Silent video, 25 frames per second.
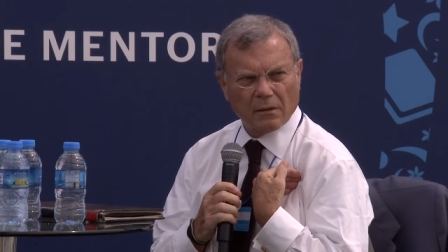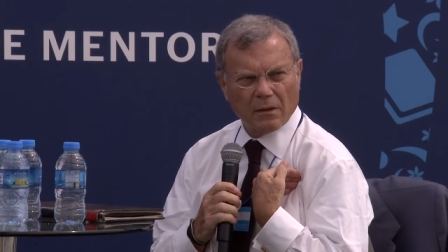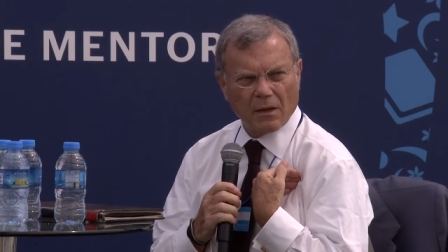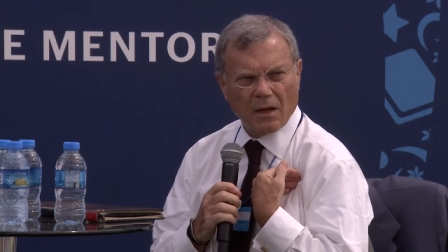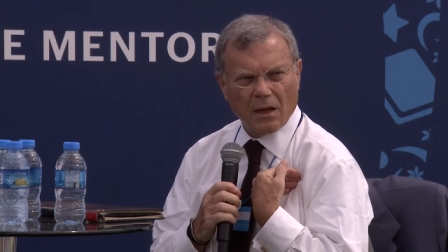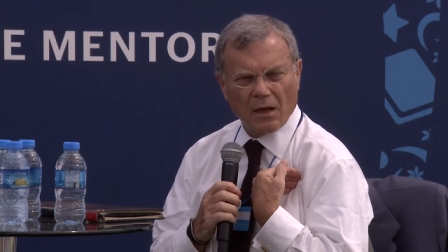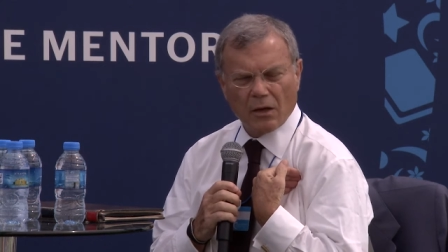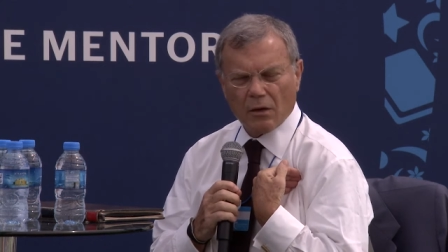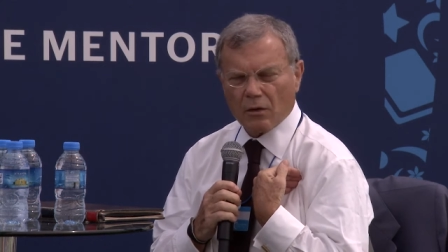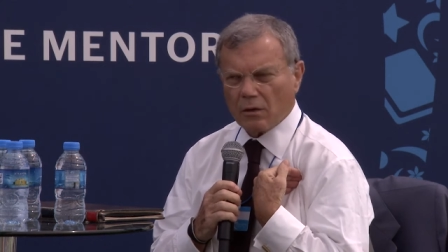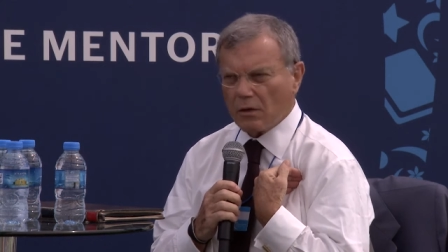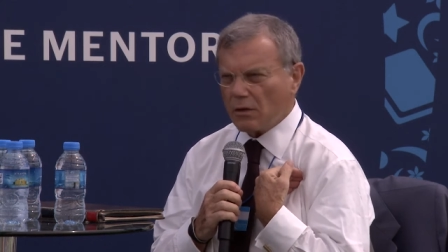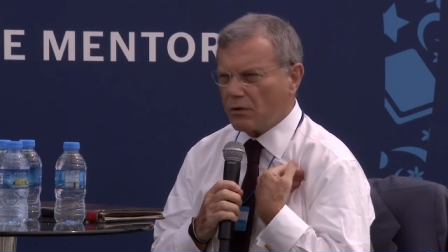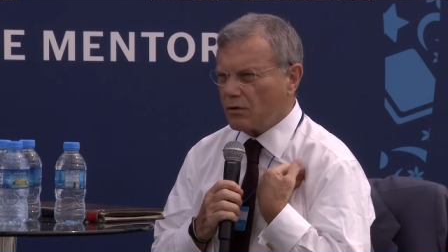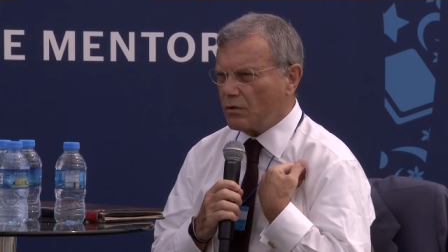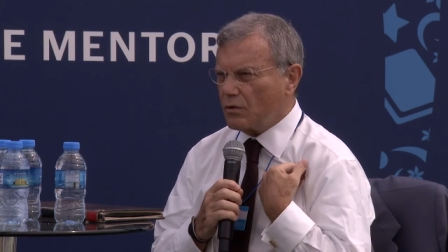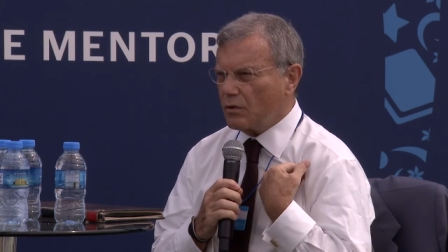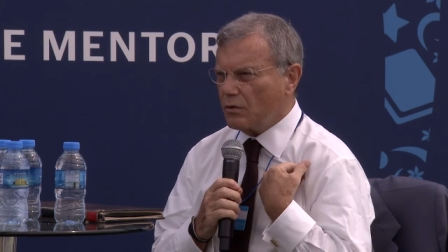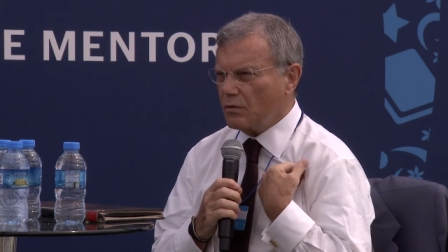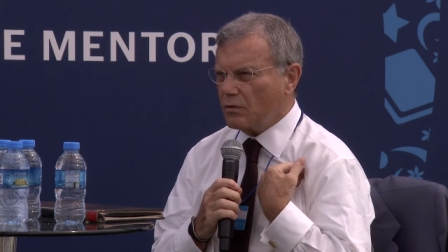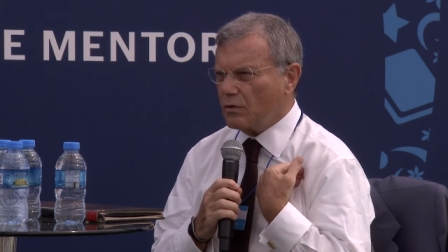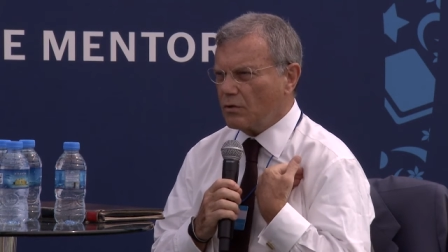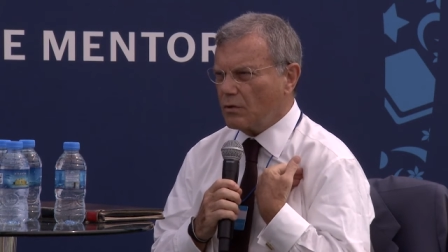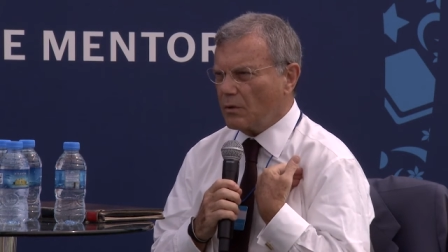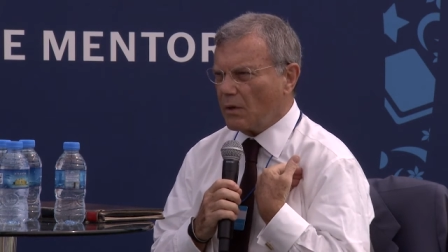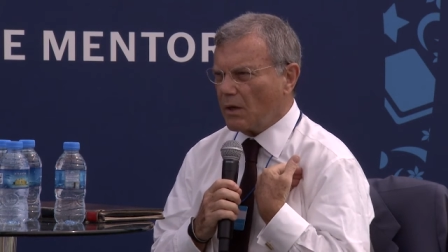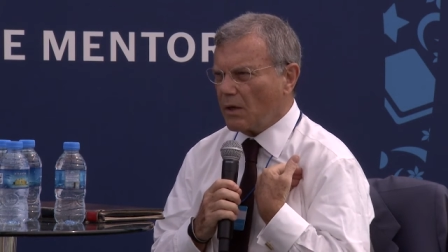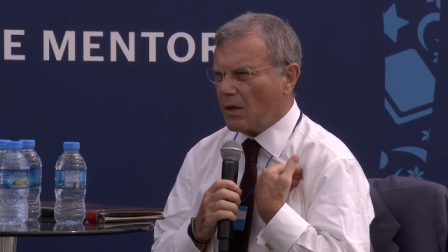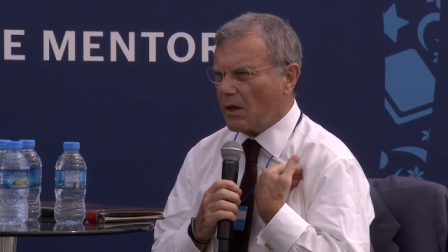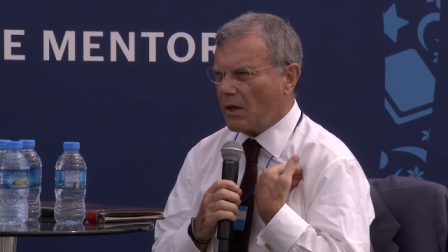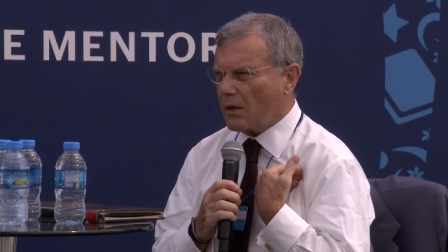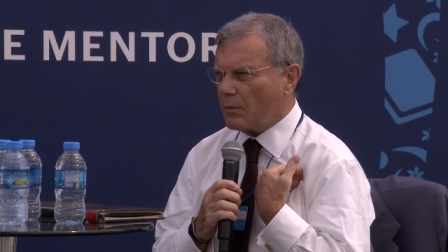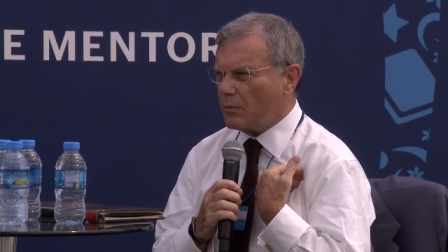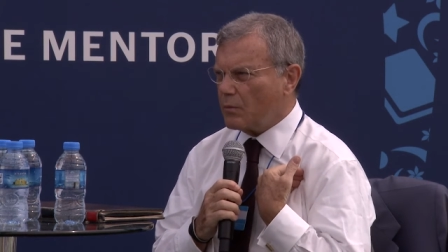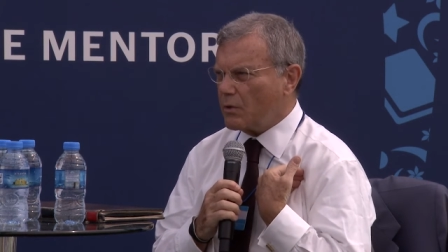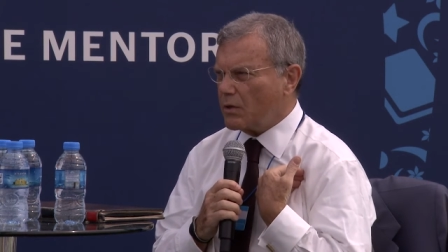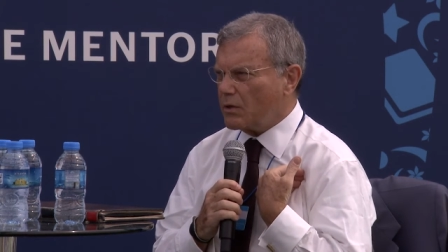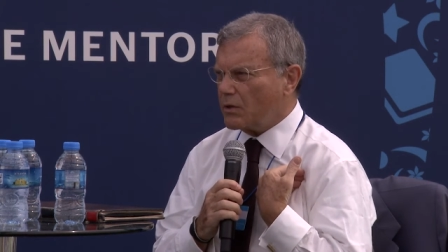I got a 2.2 at
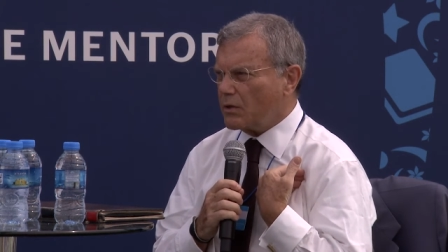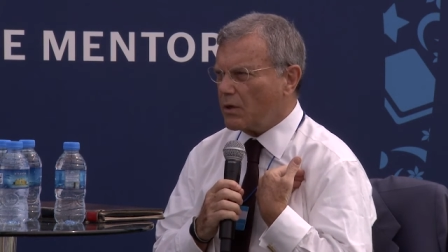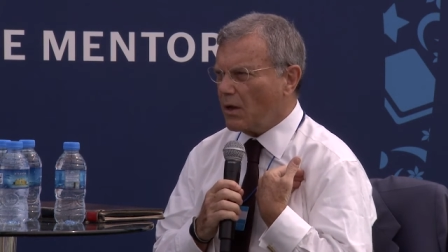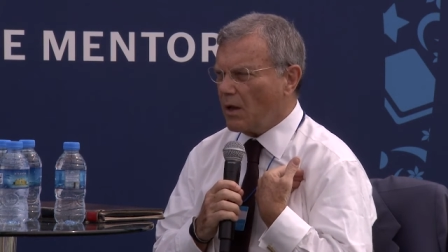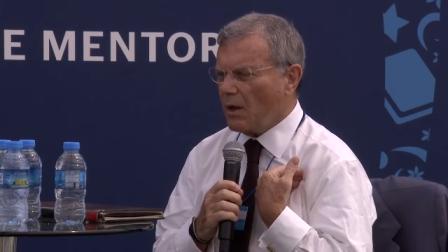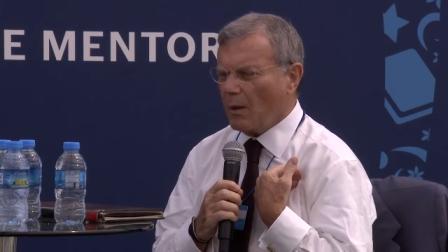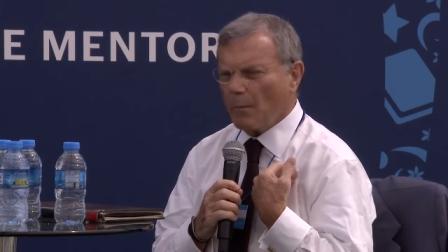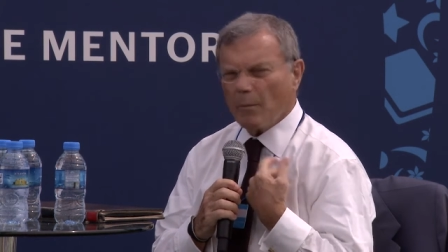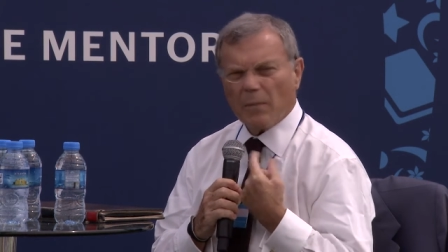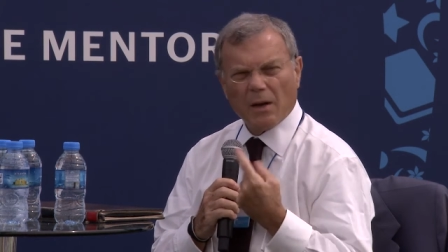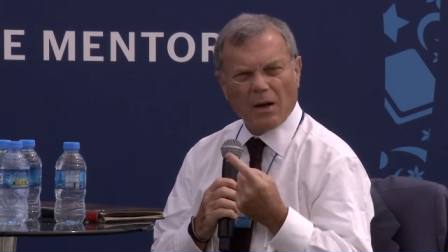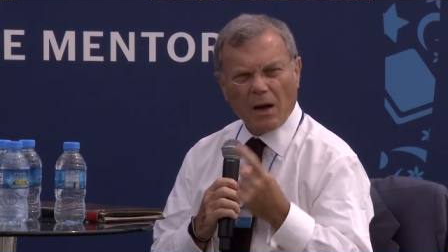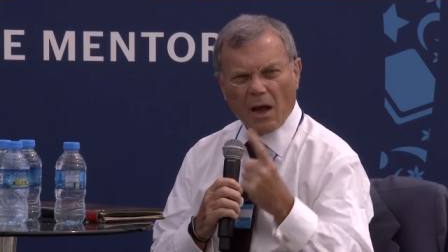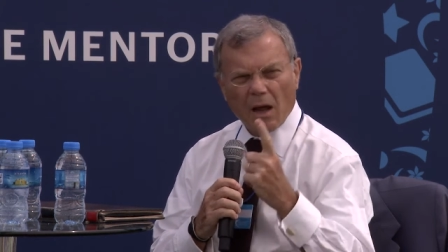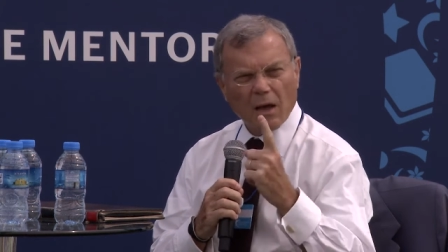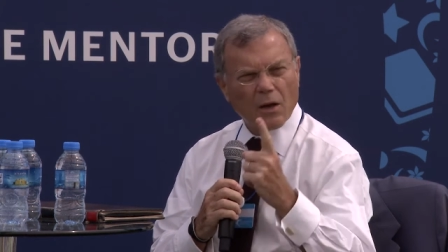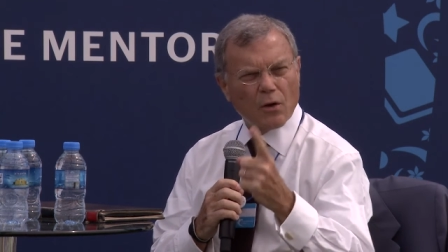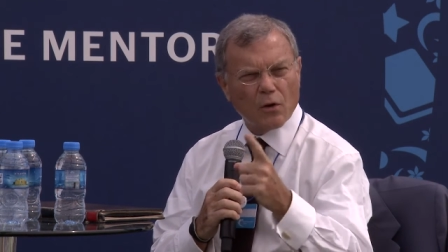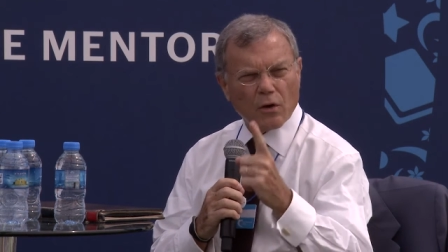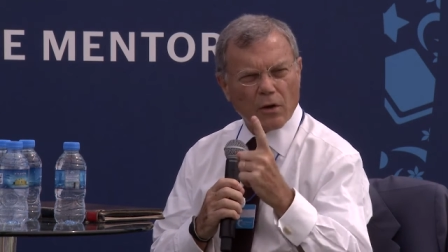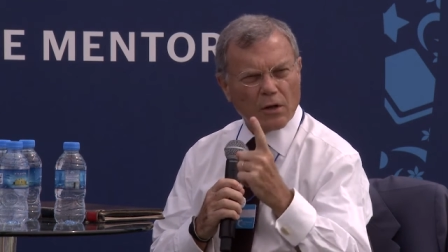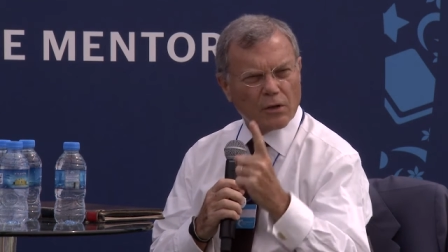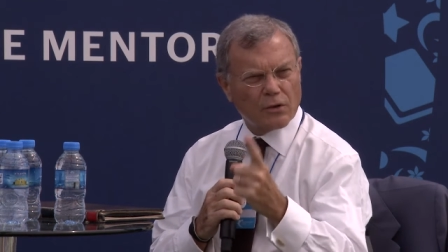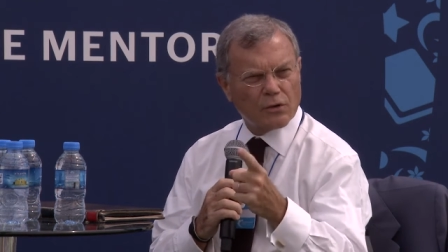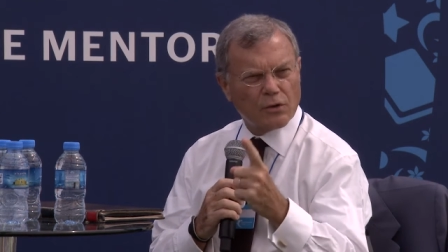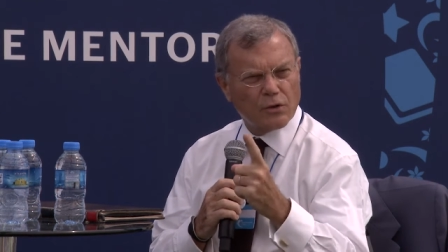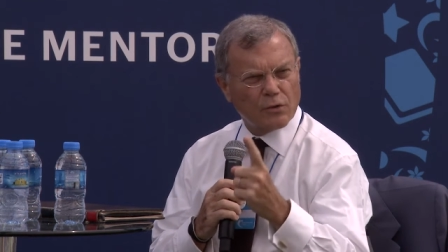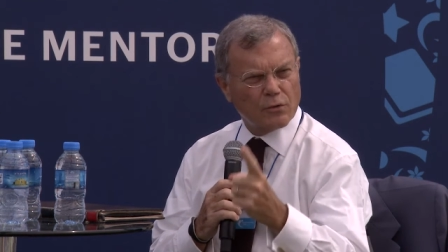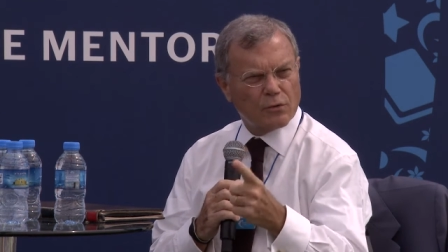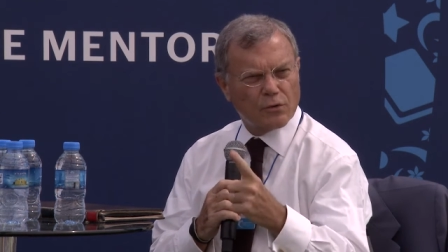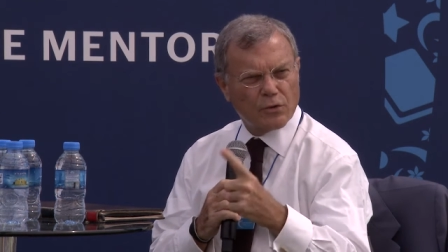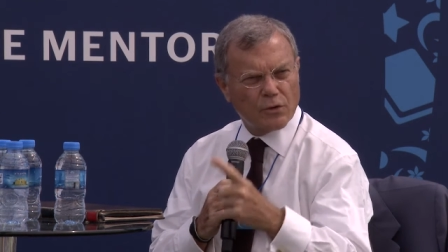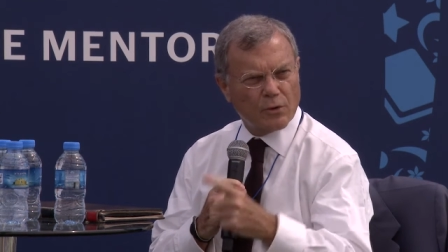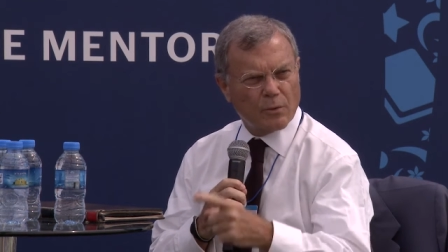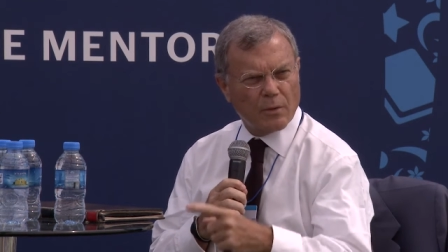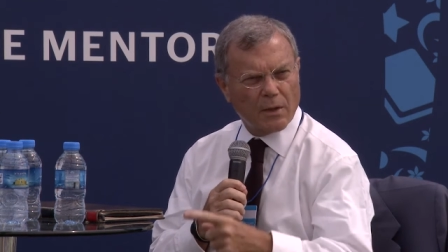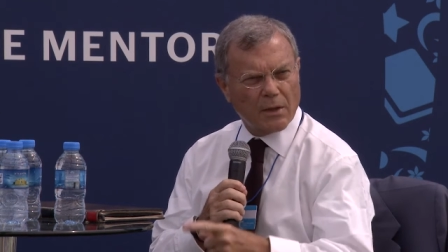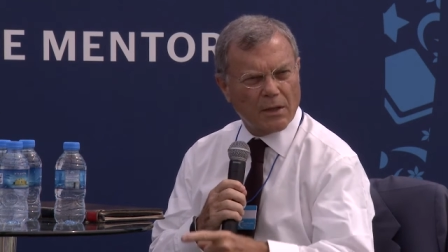Cambridge, but I got a
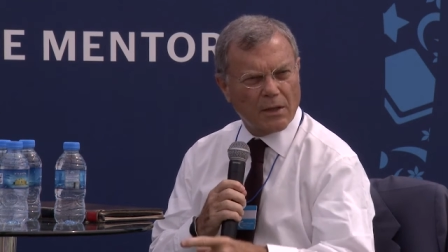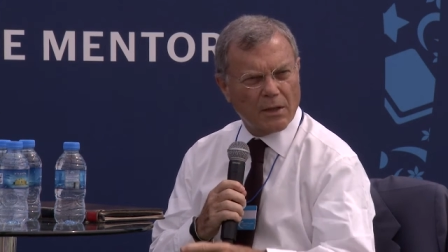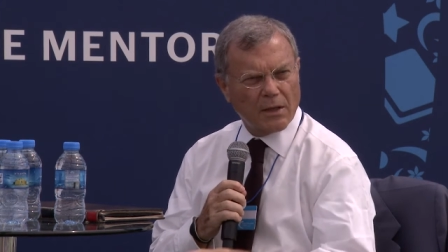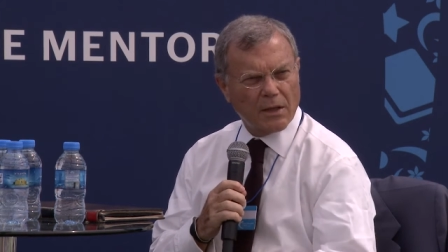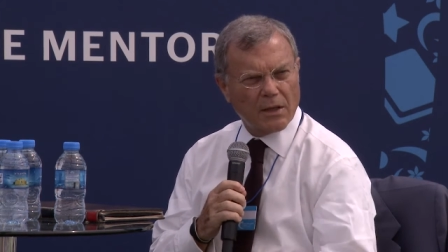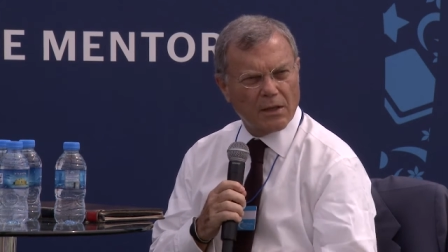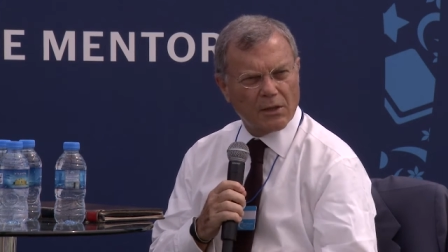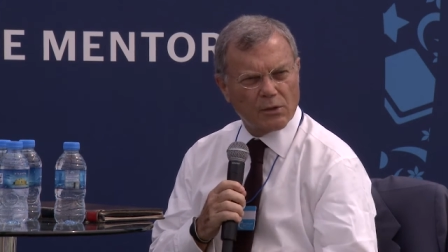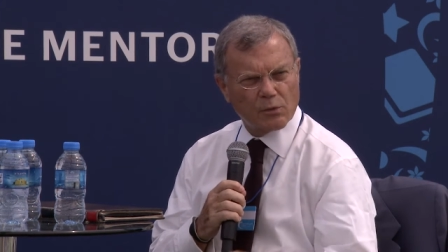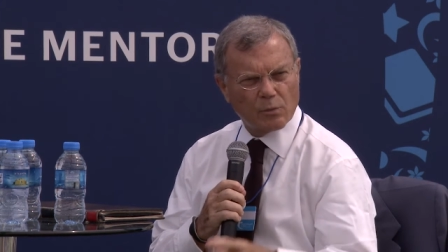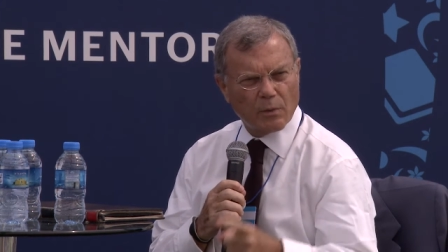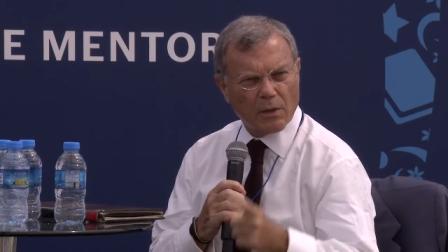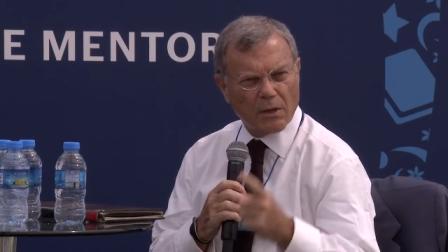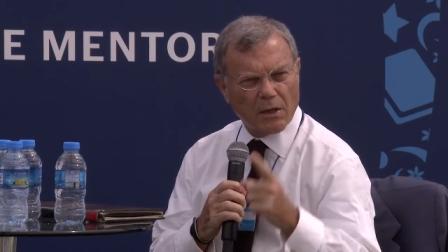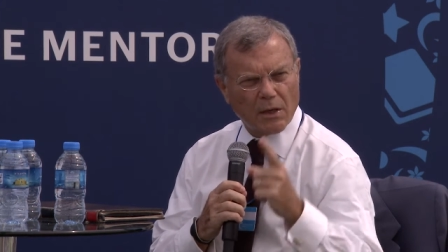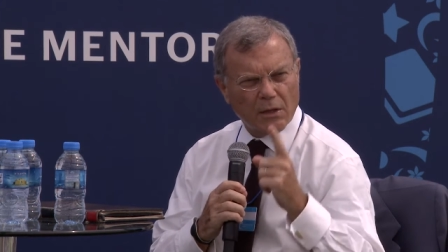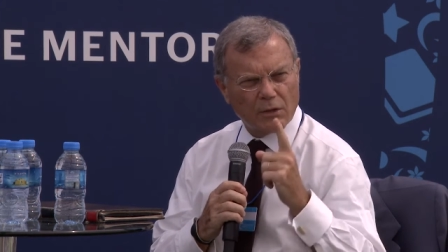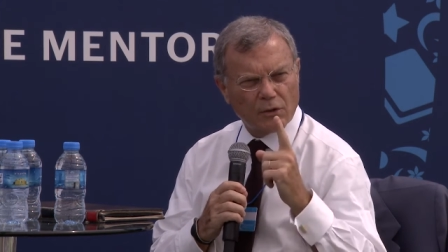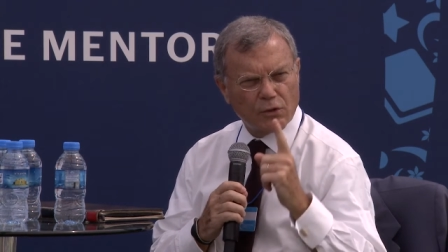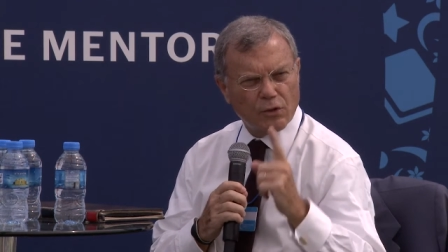2.2 in the years when a